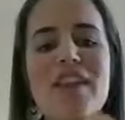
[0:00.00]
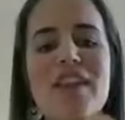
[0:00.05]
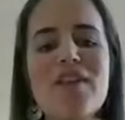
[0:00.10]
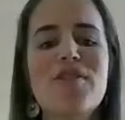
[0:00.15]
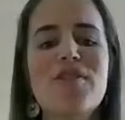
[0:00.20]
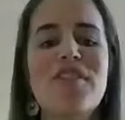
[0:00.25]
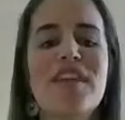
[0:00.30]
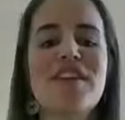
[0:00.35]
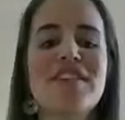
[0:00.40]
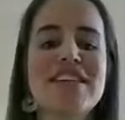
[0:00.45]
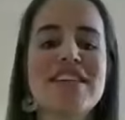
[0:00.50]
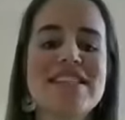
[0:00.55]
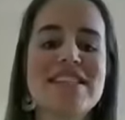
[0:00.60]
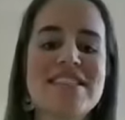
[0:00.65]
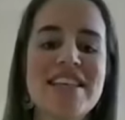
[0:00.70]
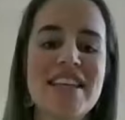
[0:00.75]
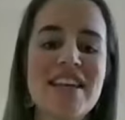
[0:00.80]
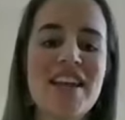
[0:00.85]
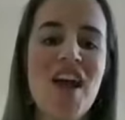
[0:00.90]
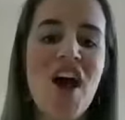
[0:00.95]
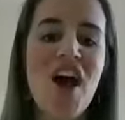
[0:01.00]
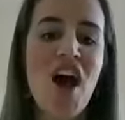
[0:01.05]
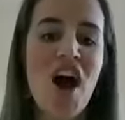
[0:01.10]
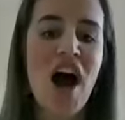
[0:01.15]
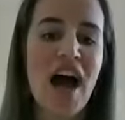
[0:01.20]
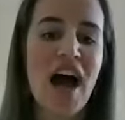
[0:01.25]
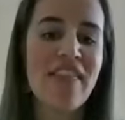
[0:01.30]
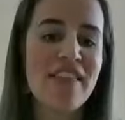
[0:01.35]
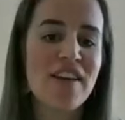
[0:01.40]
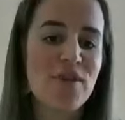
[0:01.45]
and look, there is, and
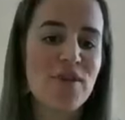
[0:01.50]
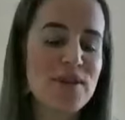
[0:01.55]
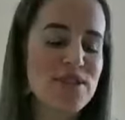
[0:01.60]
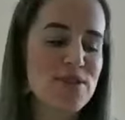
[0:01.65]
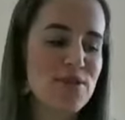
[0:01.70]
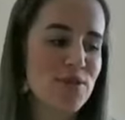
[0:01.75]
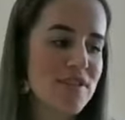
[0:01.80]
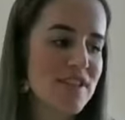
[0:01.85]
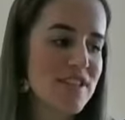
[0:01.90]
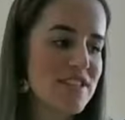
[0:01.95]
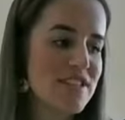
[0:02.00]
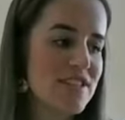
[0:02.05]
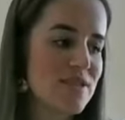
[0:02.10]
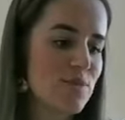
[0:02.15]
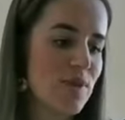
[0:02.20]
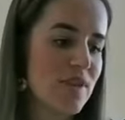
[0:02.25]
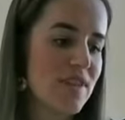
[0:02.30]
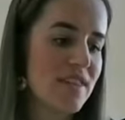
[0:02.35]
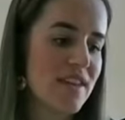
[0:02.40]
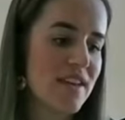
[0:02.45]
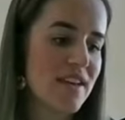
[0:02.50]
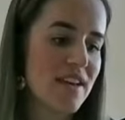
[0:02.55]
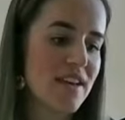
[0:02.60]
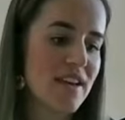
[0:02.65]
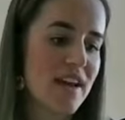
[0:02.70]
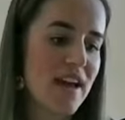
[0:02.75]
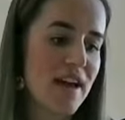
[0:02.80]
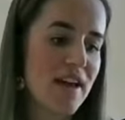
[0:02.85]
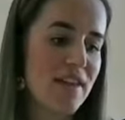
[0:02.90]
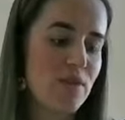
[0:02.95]
I think we saw this with the,
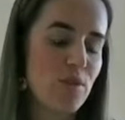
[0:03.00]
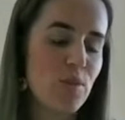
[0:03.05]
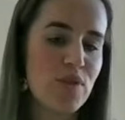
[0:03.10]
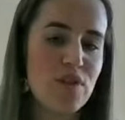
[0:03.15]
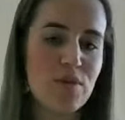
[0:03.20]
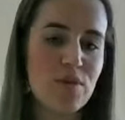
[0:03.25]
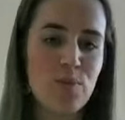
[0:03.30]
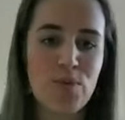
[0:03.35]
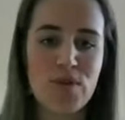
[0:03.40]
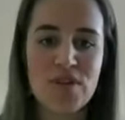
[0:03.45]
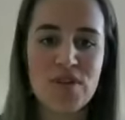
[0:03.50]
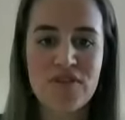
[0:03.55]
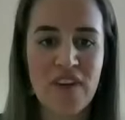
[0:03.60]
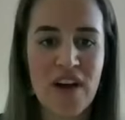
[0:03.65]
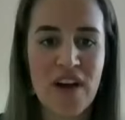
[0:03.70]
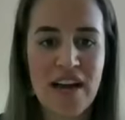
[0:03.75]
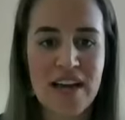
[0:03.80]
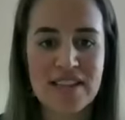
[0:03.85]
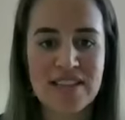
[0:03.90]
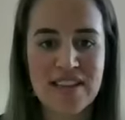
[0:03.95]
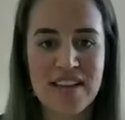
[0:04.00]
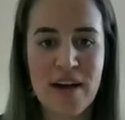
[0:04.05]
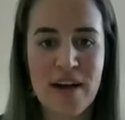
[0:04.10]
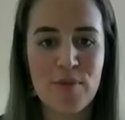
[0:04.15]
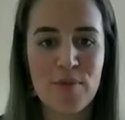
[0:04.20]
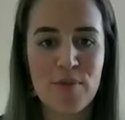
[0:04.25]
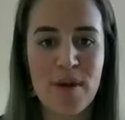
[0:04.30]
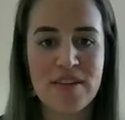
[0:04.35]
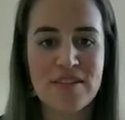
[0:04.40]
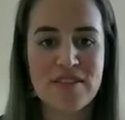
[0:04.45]
uh, the, with the bushfires a
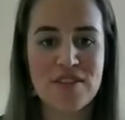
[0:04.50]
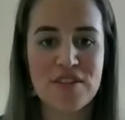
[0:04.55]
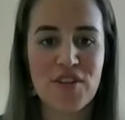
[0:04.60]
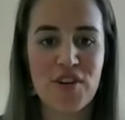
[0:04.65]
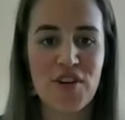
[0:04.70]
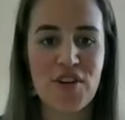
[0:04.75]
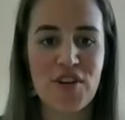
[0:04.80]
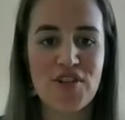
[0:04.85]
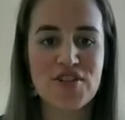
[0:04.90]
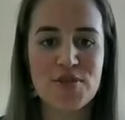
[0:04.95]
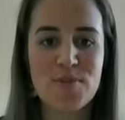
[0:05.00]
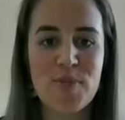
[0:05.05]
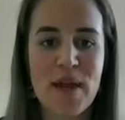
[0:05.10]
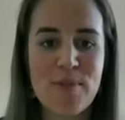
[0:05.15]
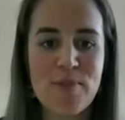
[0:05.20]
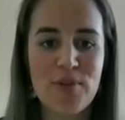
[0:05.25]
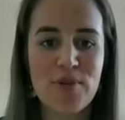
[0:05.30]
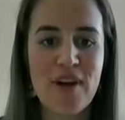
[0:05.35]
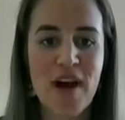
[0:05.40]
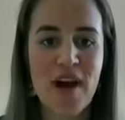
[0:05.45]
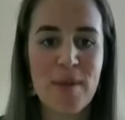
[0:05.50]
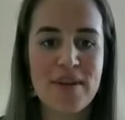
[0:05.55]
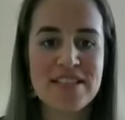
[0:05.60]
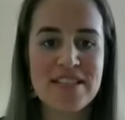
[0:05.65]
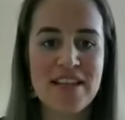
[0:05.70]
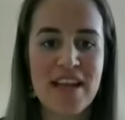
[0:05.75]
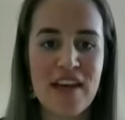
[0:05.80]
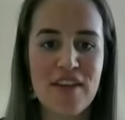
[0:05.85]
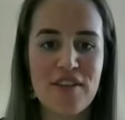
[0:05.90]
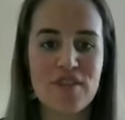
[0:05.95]
couple months ago. Just people coming
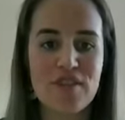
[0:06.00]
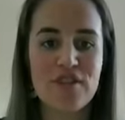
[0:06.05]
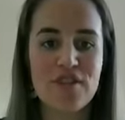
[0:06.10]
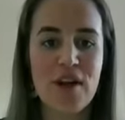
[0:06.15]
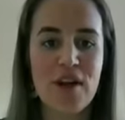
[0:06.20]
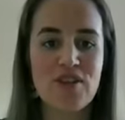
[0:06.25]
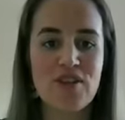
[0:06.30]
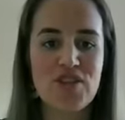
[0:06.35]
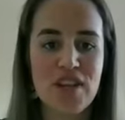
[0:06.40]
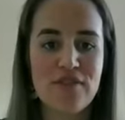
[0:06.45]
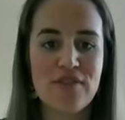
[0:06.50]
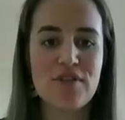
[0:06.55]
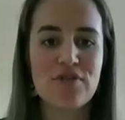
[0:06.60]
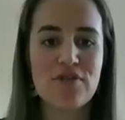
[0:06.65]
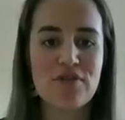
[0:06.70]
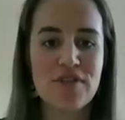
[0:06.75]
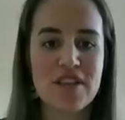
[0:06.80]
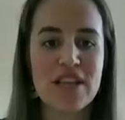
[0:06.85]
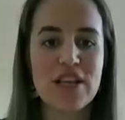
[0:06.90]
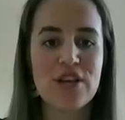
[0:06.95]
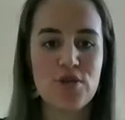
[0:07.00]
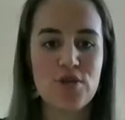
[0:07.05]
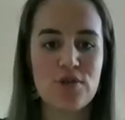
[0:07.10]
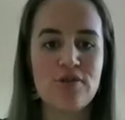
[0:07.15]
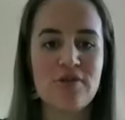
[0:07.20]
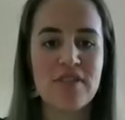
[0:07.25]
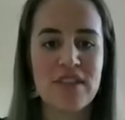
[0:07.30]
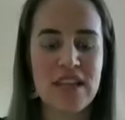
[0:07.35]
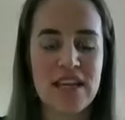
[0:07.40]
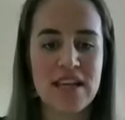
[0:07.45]
together and achieving really
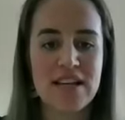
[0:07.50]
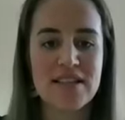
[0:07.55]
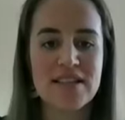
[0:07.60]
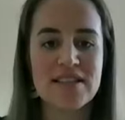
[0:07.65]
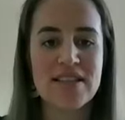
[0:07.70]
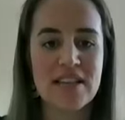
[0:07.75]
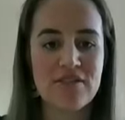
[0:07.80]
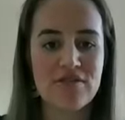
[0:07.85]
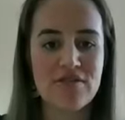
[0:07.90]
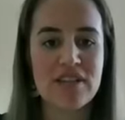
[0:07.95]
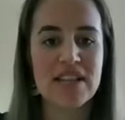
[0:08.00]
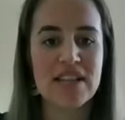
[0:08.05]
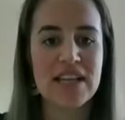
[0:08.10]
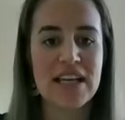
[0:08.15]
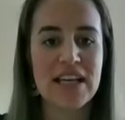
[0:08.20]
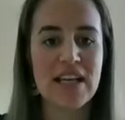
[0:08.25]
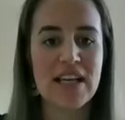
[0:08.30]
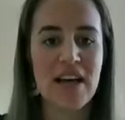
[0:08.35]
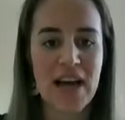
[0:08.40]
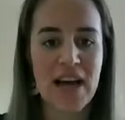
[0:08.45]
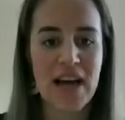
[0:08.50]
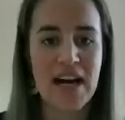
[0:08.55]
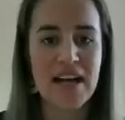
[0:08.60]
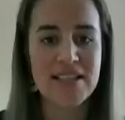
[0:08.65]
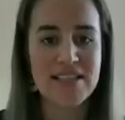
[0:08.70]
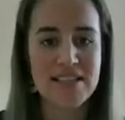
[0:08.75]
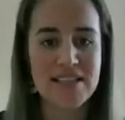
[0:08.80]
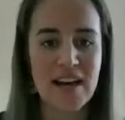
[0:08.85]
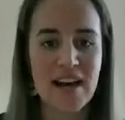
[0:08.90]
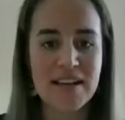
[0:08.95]
cool things in really
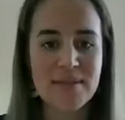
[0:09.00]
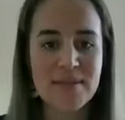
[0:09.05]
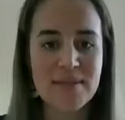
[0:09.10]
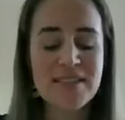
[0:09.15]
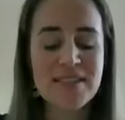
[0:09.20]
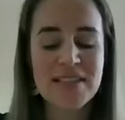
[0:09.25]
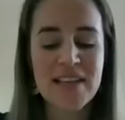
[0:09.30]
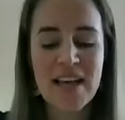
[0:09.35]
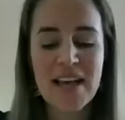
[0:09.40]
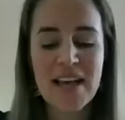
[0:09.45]
hard times,